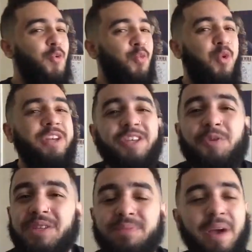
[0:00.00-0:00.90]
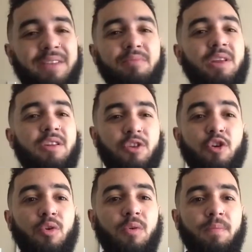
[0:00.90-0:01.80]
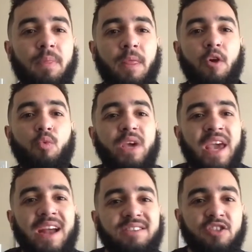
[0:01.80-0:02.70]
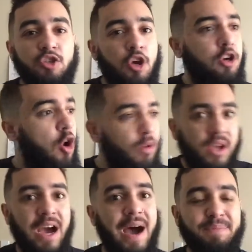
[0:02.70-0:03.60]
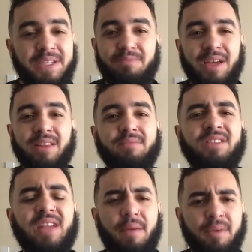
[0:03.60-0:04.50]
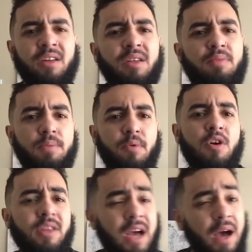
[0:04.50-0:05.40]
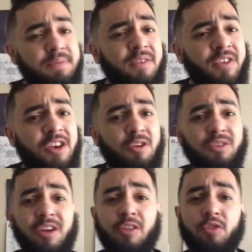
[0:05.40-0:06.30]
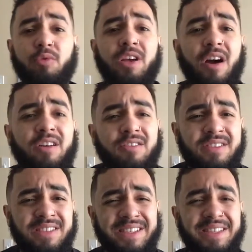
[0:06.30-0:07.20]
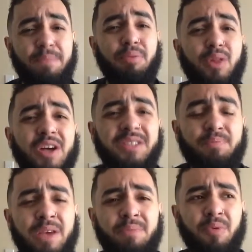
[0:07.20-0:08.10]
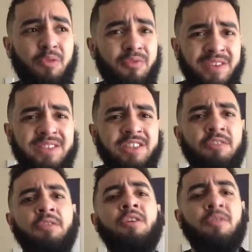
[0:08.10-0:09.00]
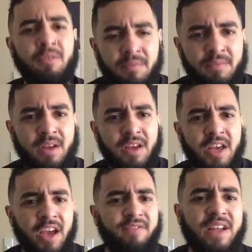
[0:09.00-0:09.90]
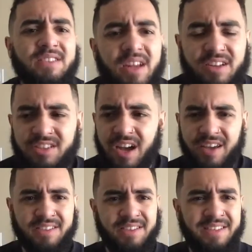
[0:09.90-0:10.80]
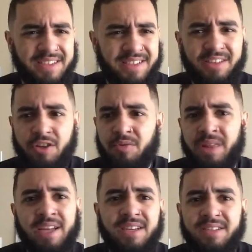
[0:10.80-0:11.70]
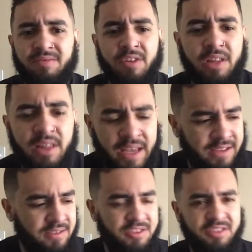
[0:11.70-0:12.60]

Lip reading: What do you expect me to do? We can't just go to cops and make them stop killing people. Cops have killed 360 plus people this year alone. If that's not a shocking statistic to you and that doesn't really like